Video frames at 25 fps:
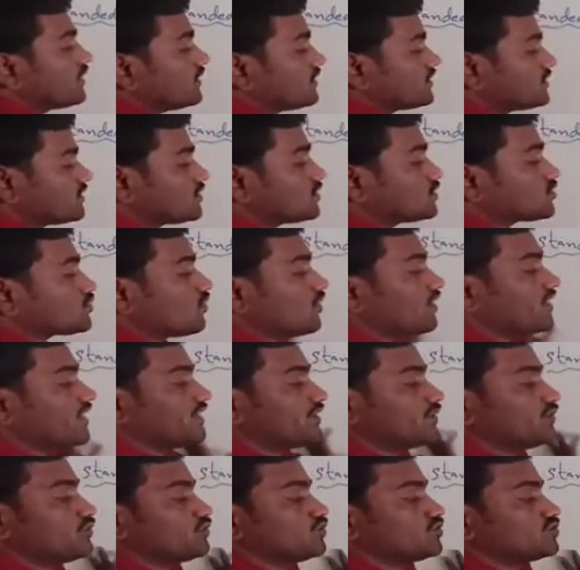this is called a
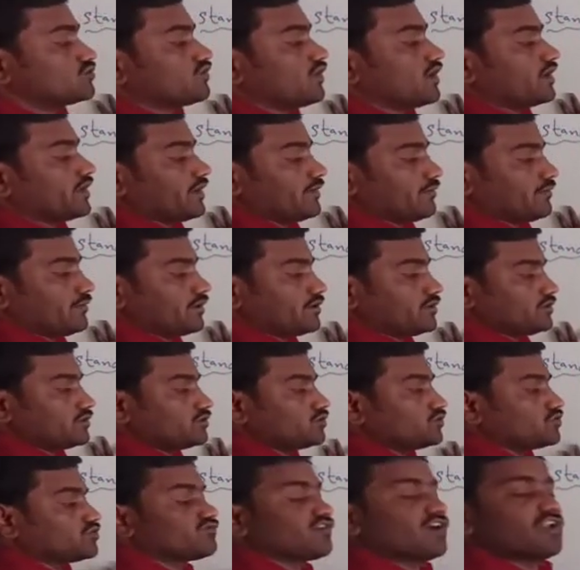usual
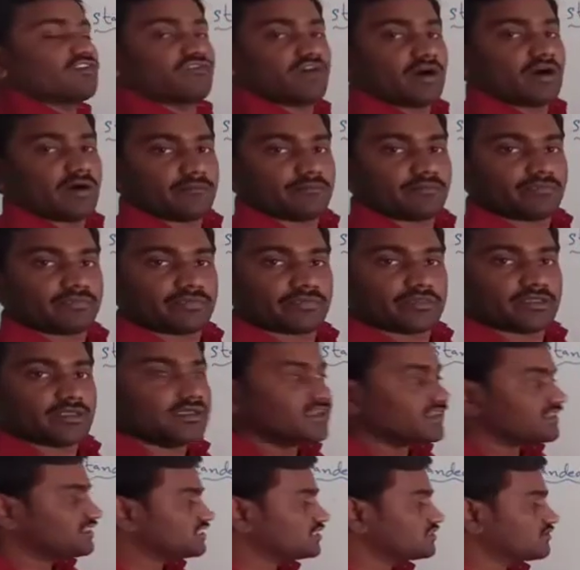form.
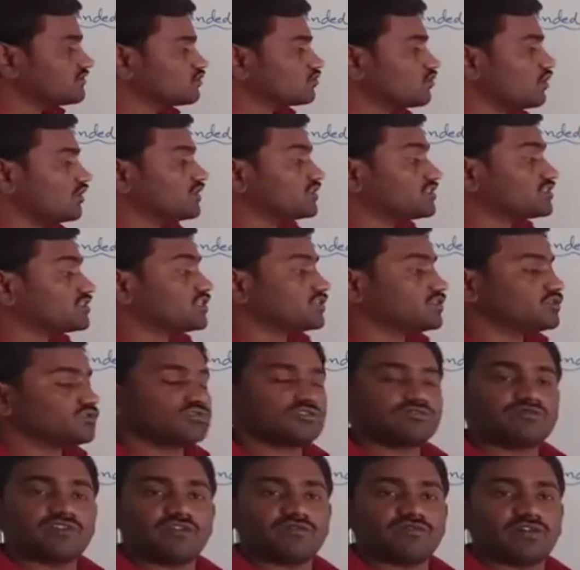This is called as a
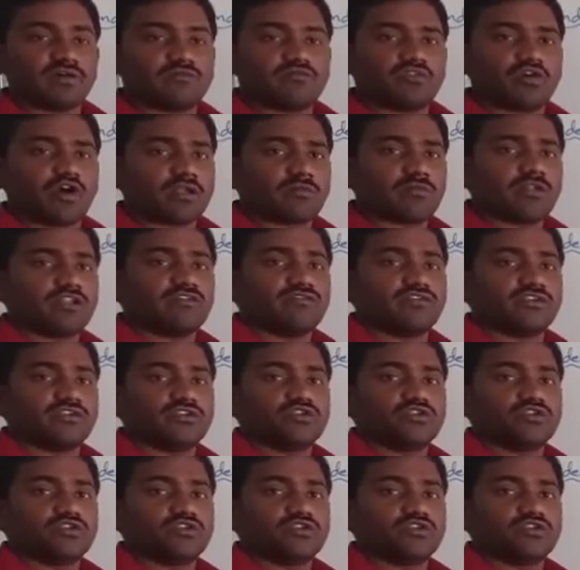usual form. Normally we